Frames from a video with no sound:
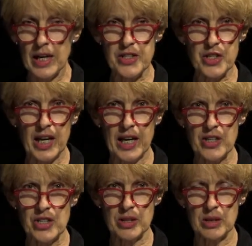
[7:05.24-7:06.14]

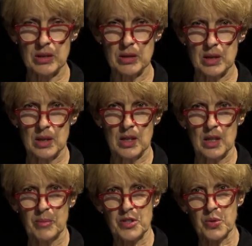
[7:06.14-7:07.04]
education,
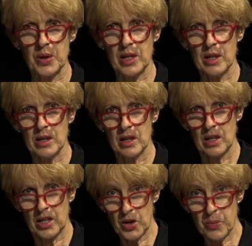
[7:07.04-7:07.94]
between
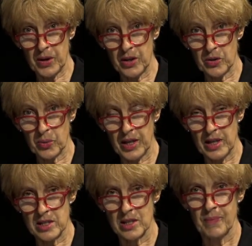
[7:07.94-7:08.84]
low birth
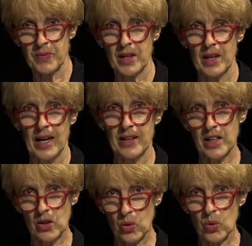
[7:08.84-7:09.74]
weight, and
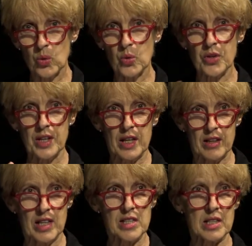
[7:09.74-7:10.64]
then all the
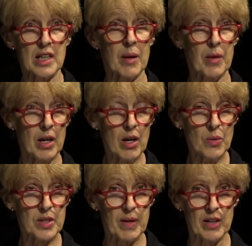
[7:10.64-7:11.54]
things that come
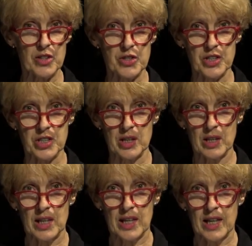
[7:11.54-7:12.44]
along with malnutrition,
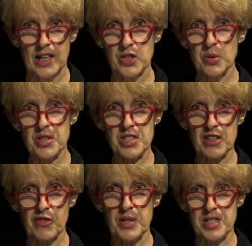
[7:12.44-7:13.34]
it's almost as
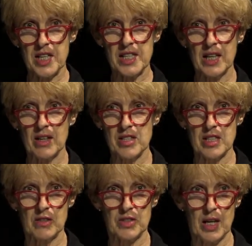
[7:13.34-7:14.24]
if we're setting
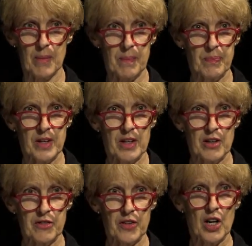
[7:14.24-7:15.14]
ourselves up
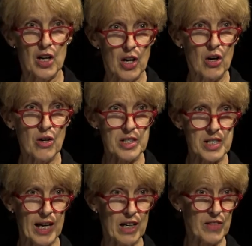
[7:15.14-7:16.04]
for a long
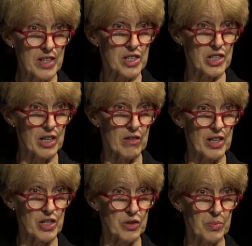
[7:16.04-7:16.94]
tail of
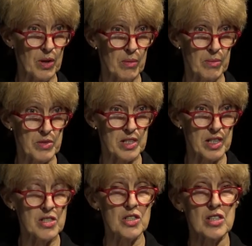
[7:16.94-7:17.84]
intergenerational problems. It
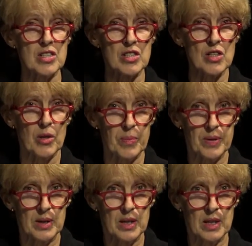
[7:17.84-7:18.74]
doesn't just stop
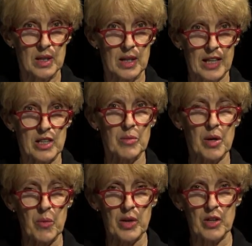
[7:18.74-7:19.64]
at the
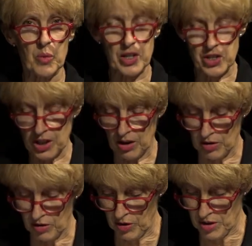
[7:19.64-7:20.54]
moment when the one
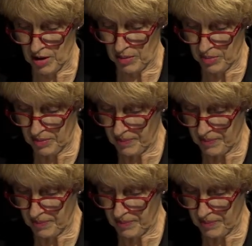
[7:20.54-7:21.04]
child grows up.